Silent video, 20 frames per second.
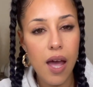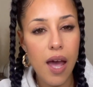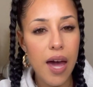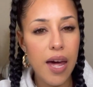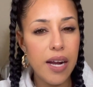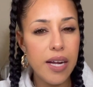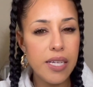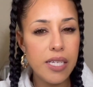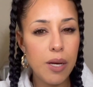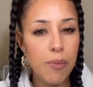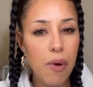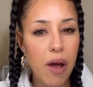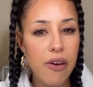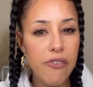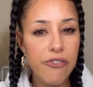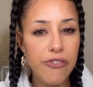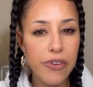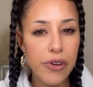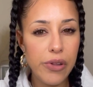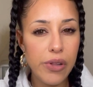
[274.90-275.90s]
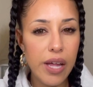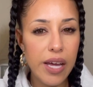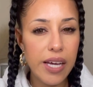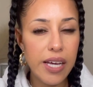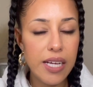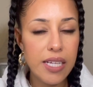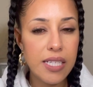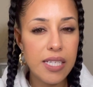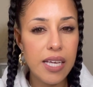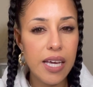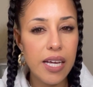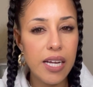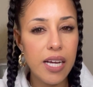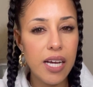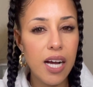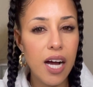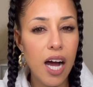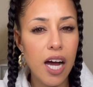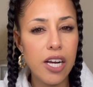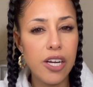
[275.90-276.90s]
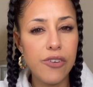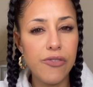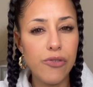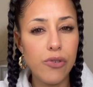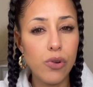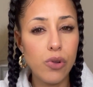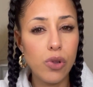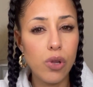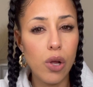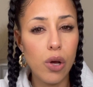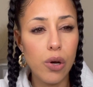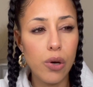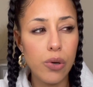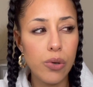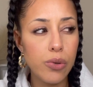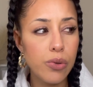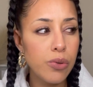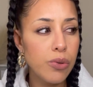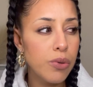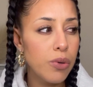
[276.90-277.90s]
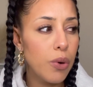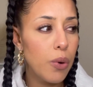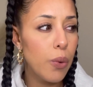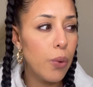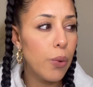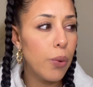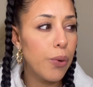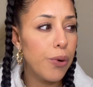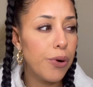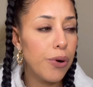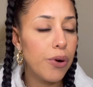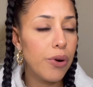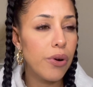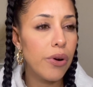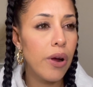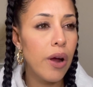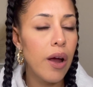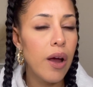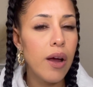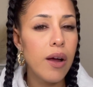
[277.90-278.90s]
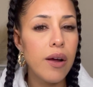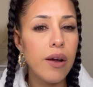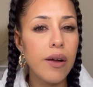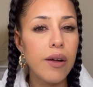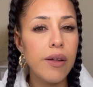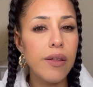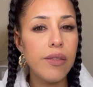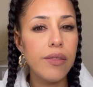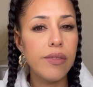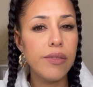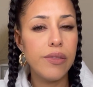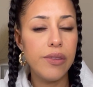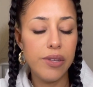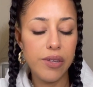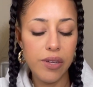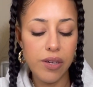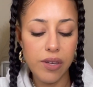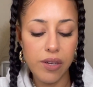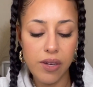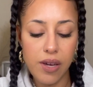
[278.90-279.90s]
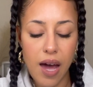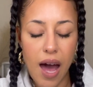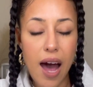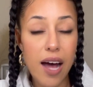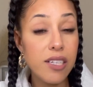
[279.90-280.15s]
anytime I feel like it's getting kind of low, or the